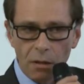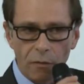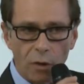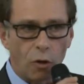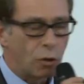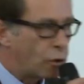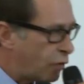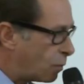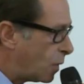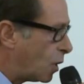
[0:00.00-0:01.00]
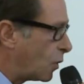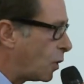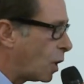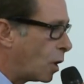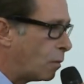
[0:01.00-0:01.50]
For all
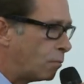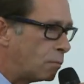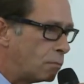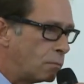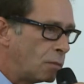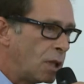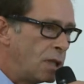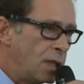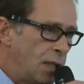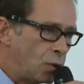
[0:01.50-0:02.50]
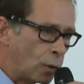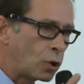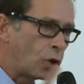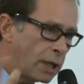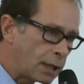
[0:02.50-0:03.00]
governments, uh, need to
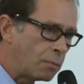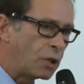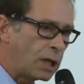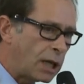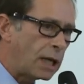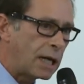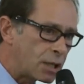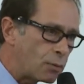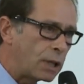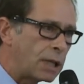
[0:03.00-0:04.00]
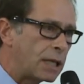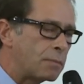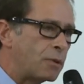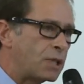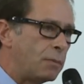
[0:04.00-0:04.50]
collect money as quickly as
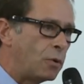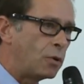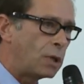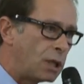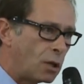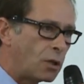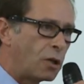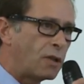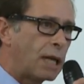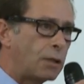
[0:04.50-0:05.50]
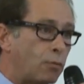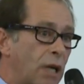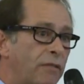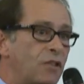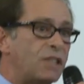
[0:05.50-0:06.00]
possible in order that we
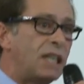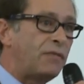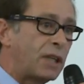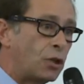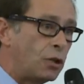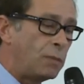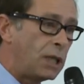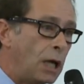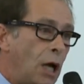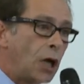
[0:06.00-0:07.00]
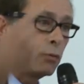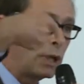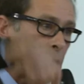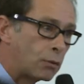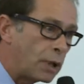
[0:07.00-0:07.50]
have a safe economy and we
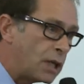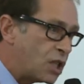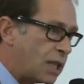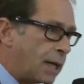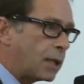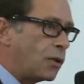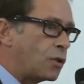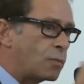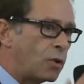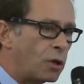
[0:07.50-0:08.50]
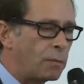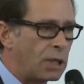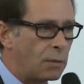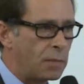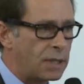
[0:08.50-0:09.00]
can reinject in the small and
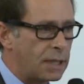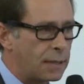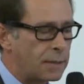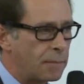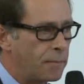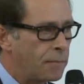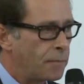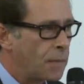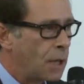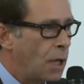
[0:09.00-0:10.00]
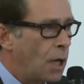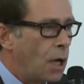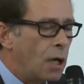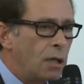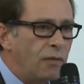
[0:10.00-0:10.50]
medium business.
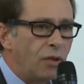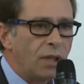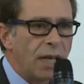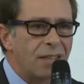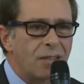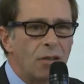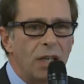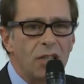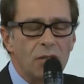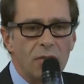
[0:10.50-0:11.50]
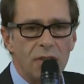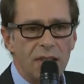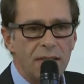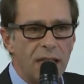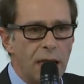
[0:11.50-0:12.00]
And if a tax collection
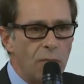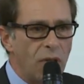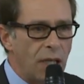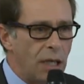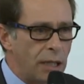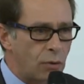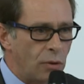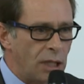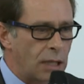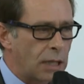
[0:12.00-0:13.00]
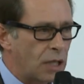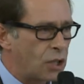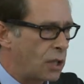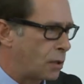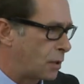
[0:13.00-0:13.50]
system with electronic
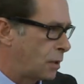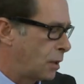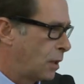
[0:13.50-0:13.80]
cashiers